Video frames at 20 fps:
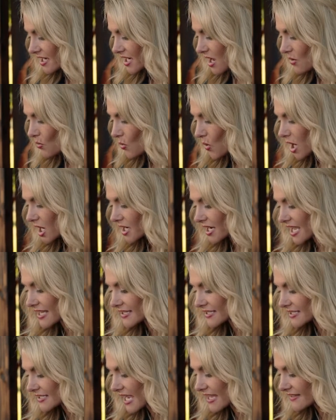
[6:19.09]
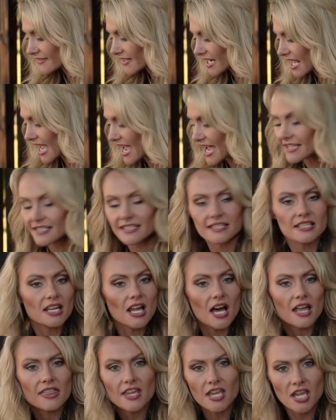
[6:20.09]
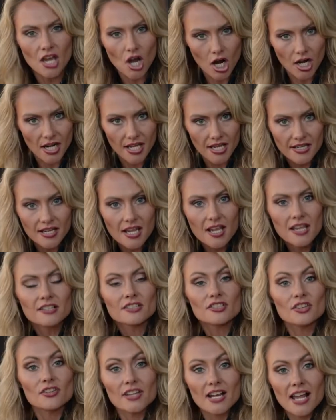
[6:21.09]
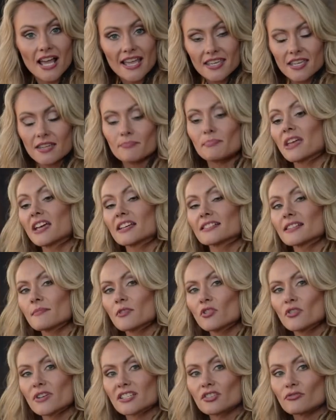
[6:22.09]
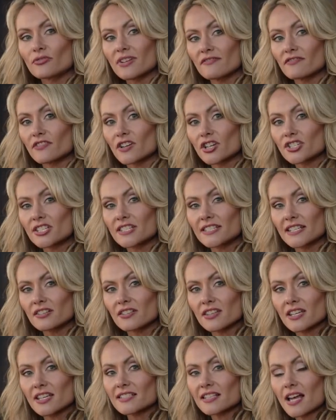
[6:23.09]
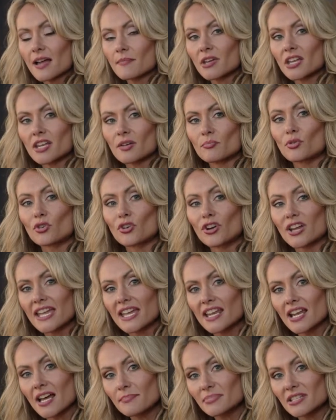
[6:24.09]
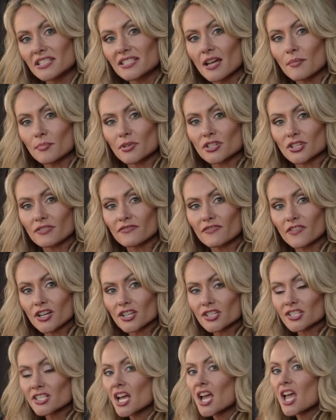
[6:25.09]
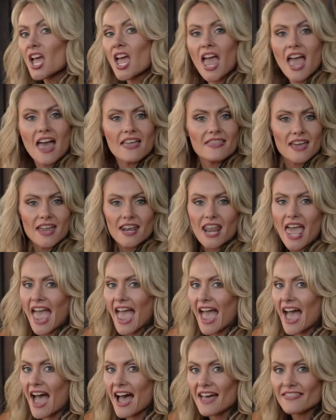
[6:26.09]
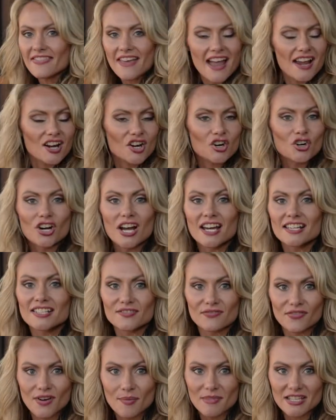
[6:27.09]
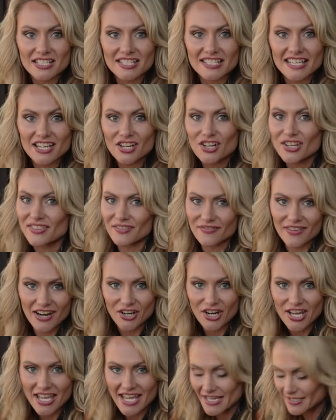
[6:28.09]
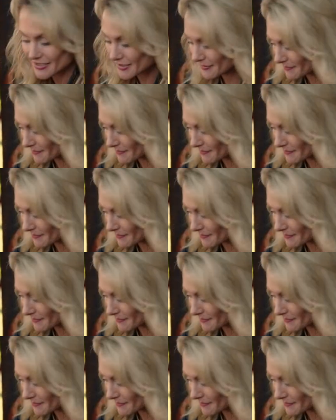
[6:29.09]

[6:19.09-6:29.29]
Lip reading: I want a side that has nothing on it so that because I'm going to reverse sear this, I'm gonna bring it up to temperature first and then add that crust from the sear at the very end.